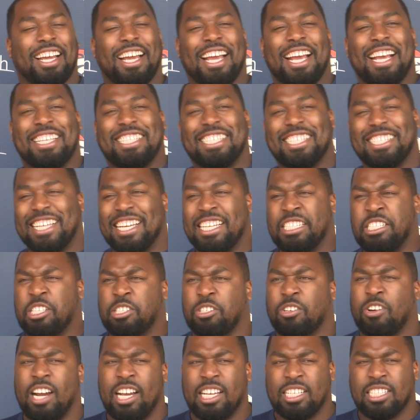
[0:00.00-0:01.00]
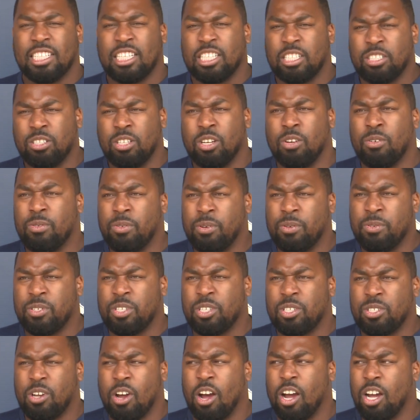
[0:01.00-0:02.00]
it's just, it's just crazy because you know we were
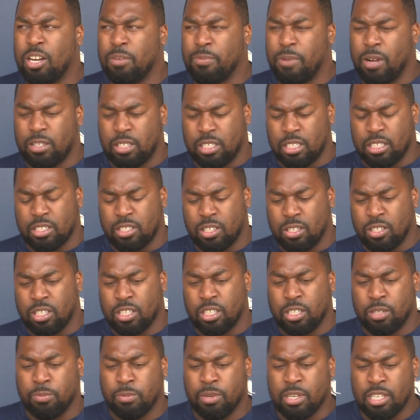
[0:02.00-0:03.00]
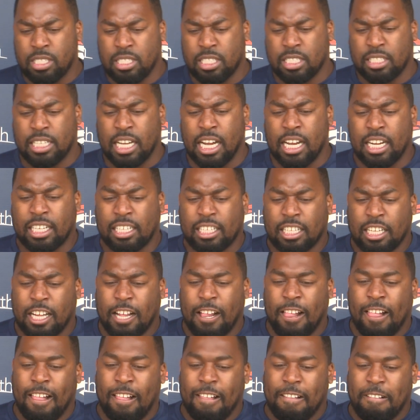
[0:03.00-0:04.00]
just talking about this earlier, but it's just like
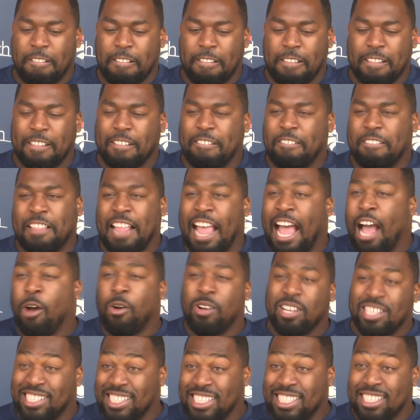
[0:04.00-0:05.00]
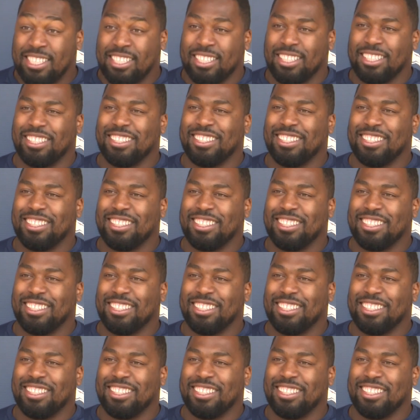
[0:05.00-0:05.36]
now it's easy.